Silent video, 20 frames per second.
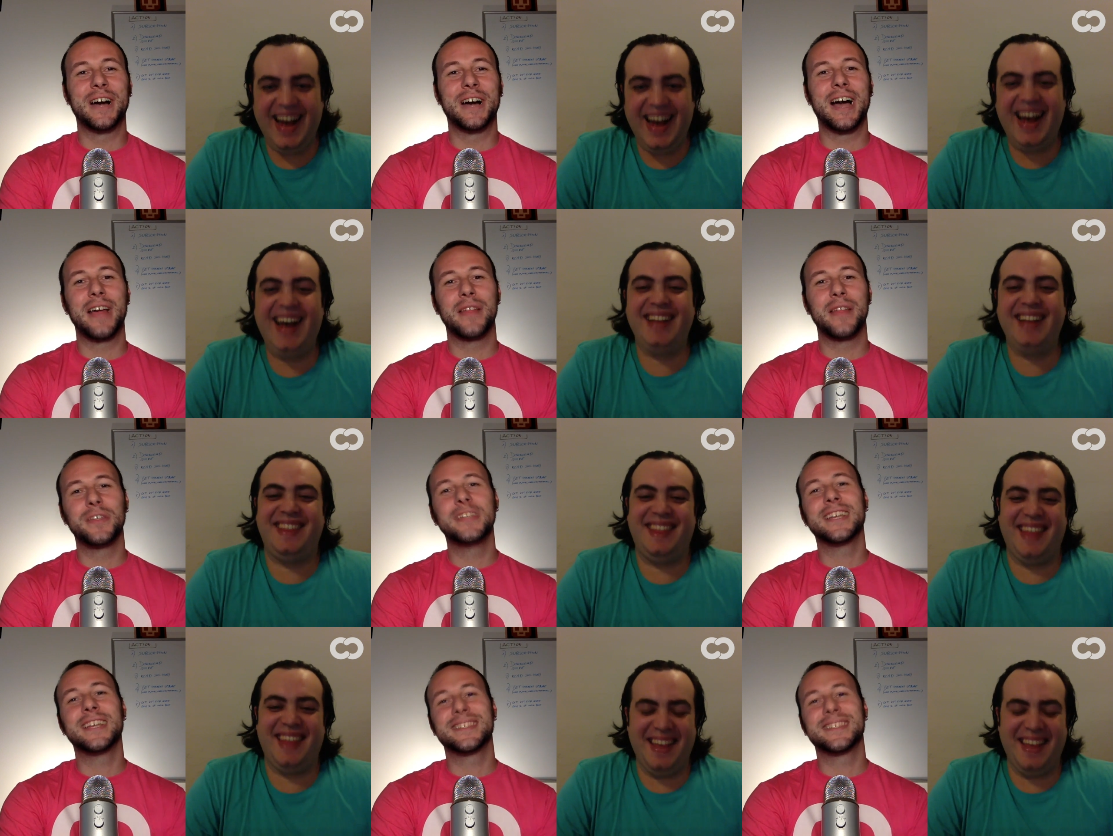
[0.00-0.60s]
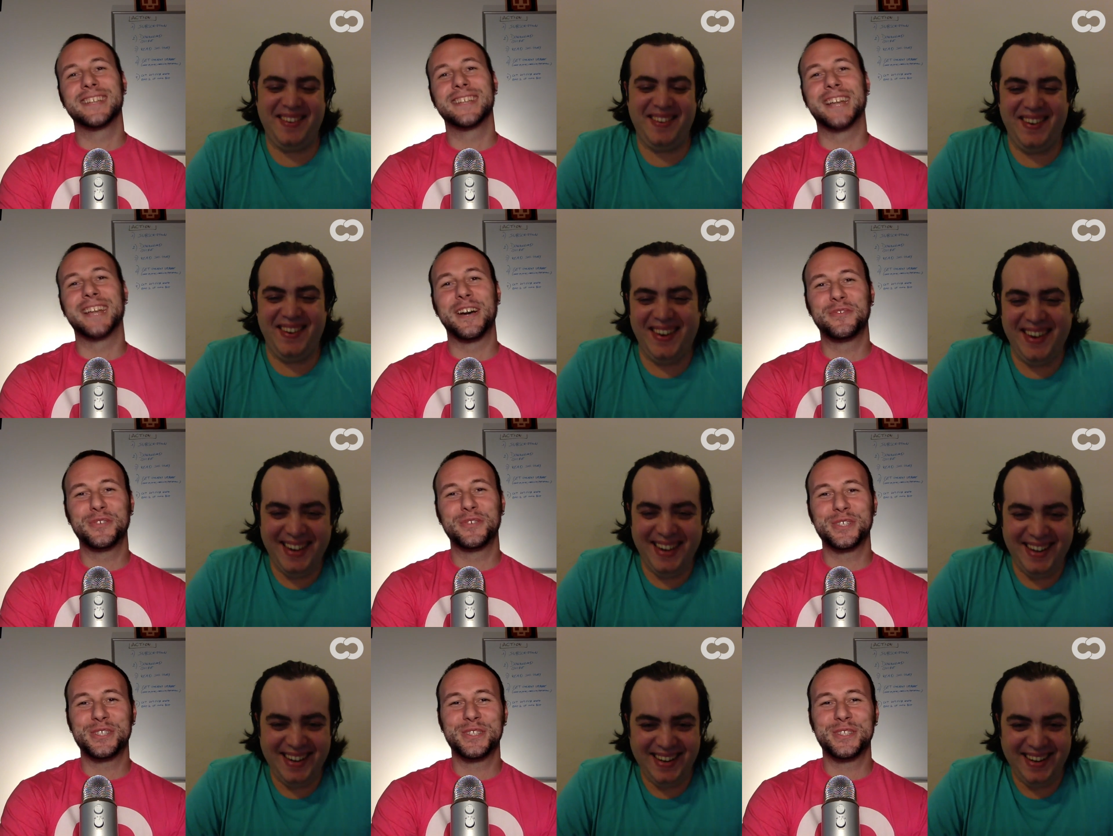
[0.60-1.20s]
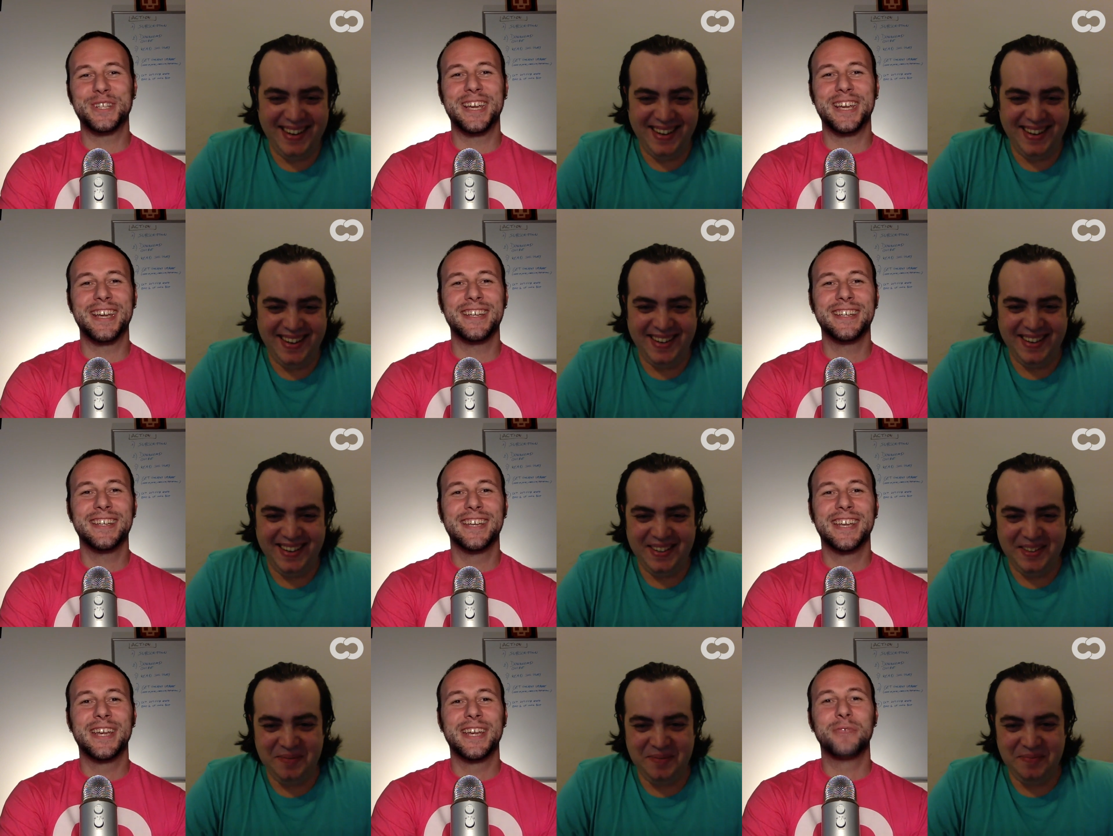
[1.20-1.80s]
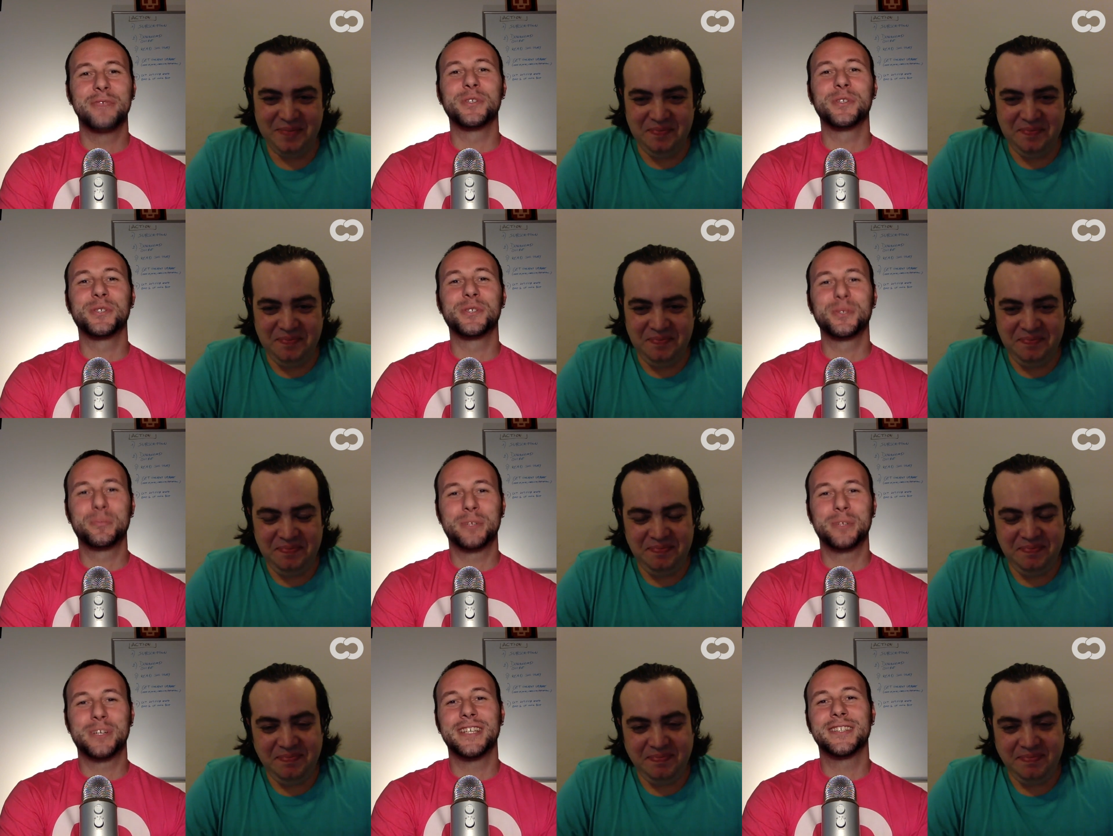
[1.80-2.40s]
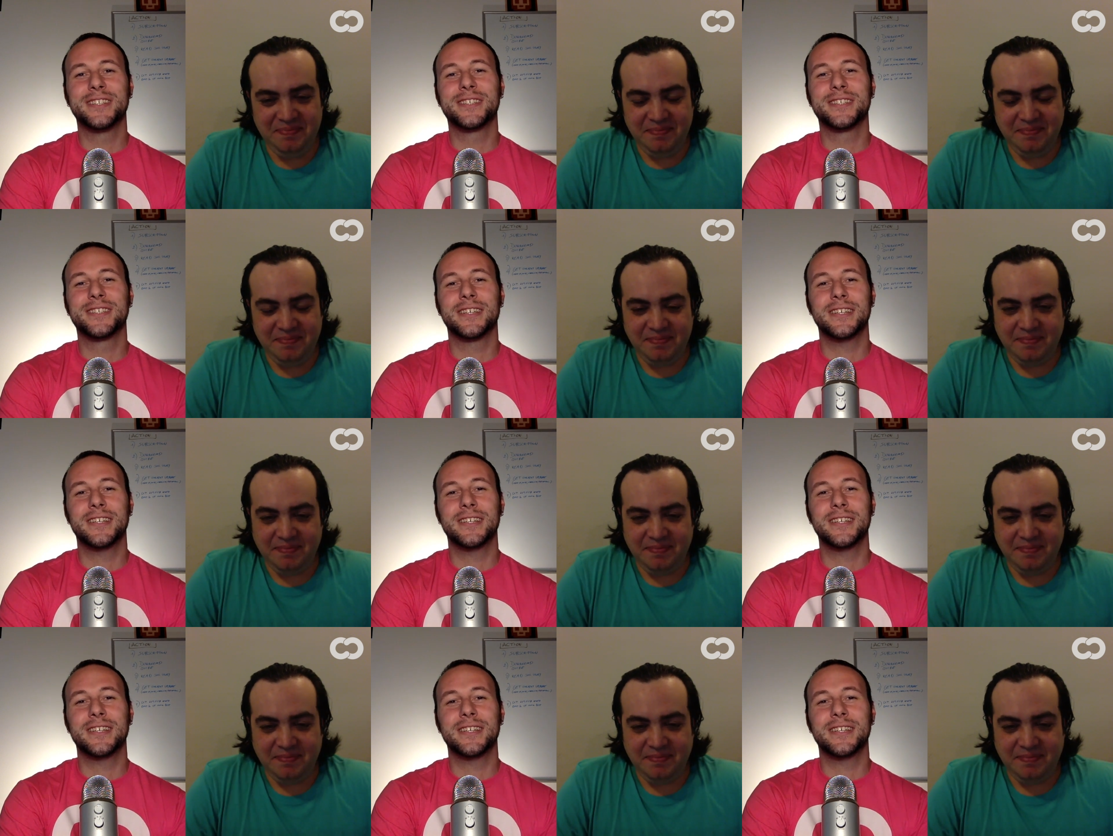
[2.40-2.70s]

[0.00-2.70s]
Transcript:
Speaker 1: I think that's enough for today. It was super inter-